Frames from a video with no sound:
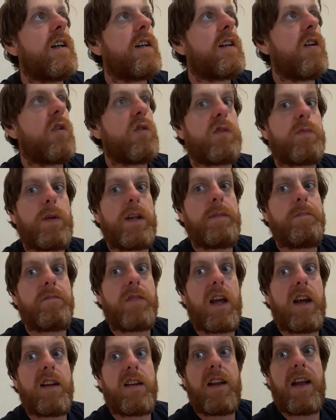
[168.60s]
Golspie.
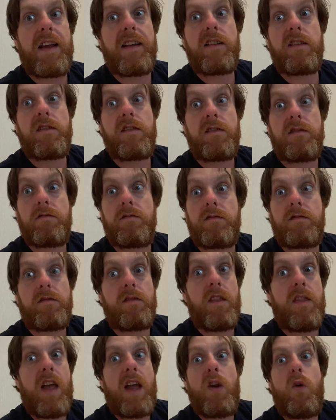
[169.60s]
And
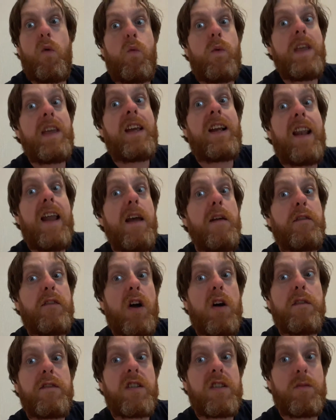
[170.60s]
then a week left
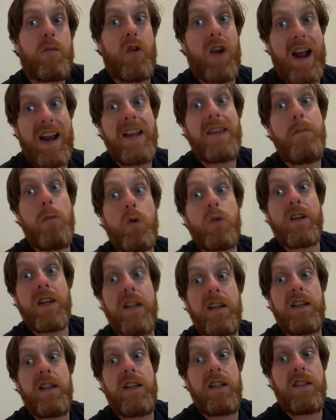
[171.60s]
after tomorrow. Eight more
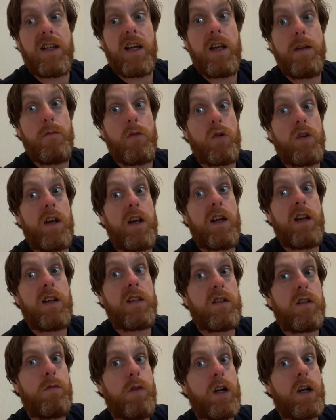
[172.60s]
days.
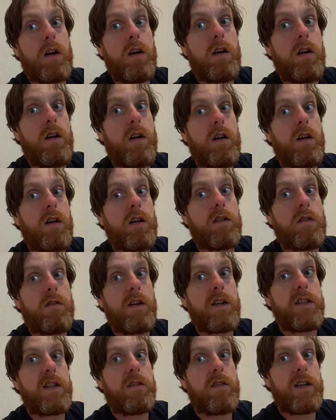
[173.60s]
Oh my God,
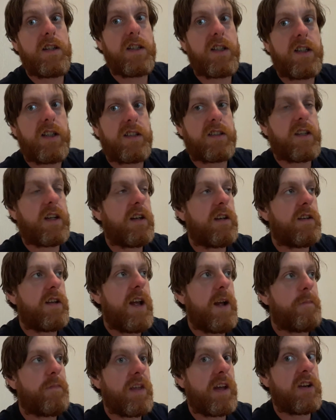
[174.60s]
crazy. So
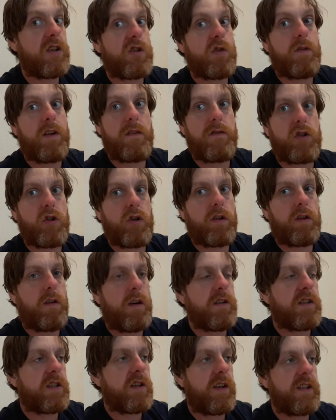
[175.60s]
yeah, and I saw another John
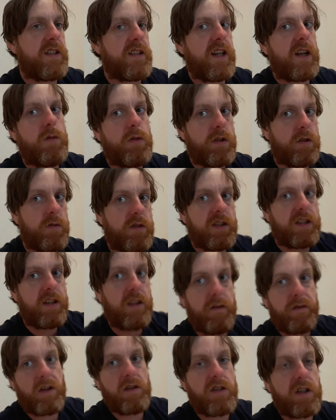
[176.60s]
O'Groats sign today, which you'll see in
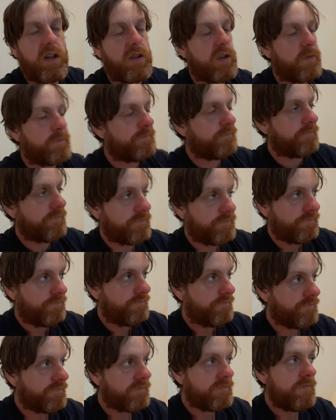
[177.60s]
the photos.
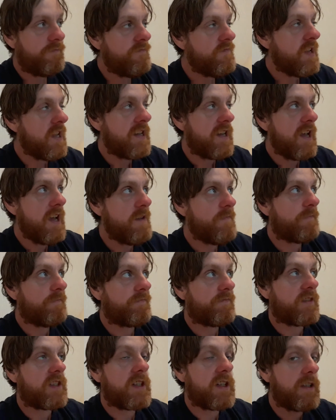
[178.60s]
Yeah,
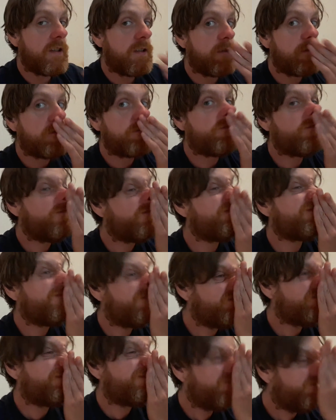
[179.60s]
so
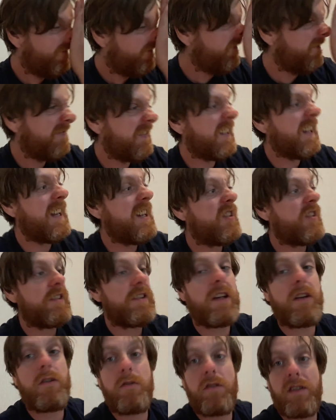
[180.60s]
itchy
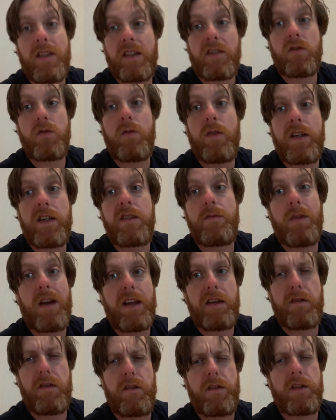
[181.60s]
nose as always. My
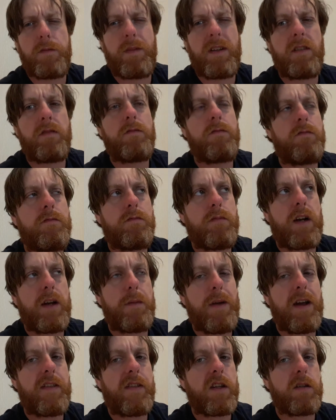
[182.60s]
hay fever has been pretty
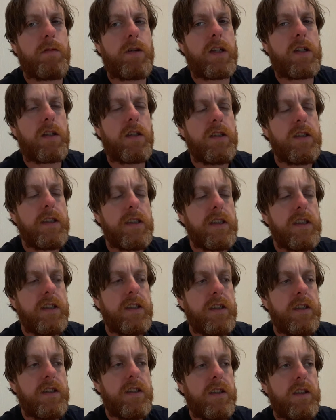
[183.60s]
bad this week.
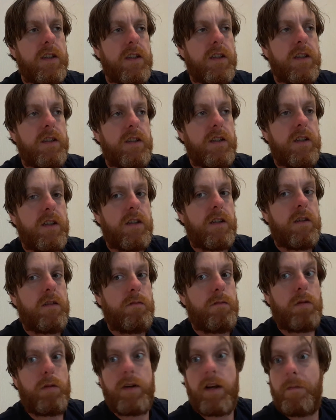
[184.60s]

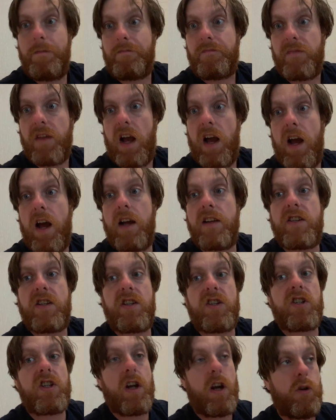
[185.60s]
But we're done.
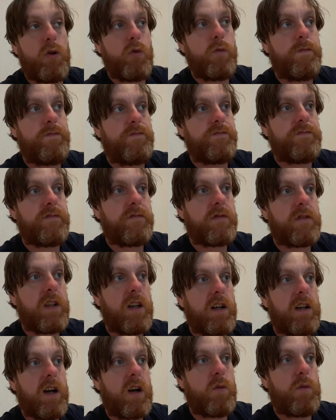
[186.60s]
So
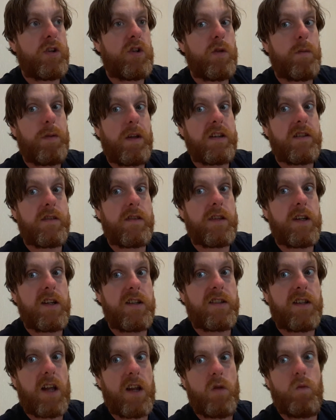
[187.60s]
I wish you a pleasant
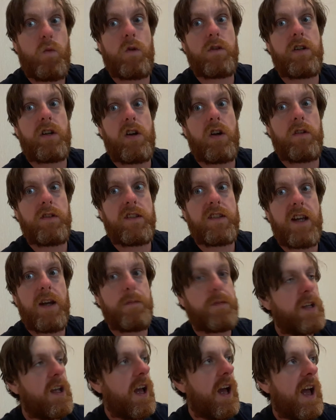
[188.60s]
Thursday. What a
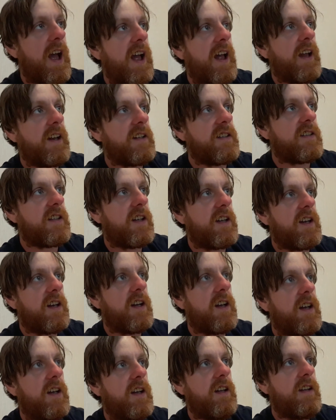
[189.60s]
concept. And
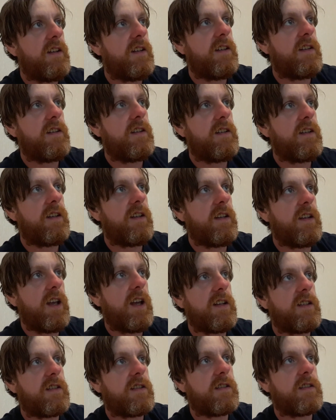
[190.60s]

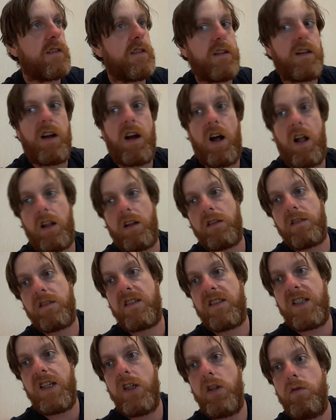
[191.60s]
yes, I'll
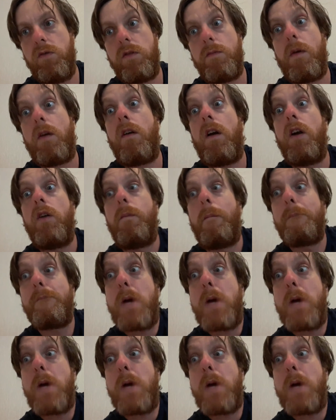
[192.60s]
see you tomorrow.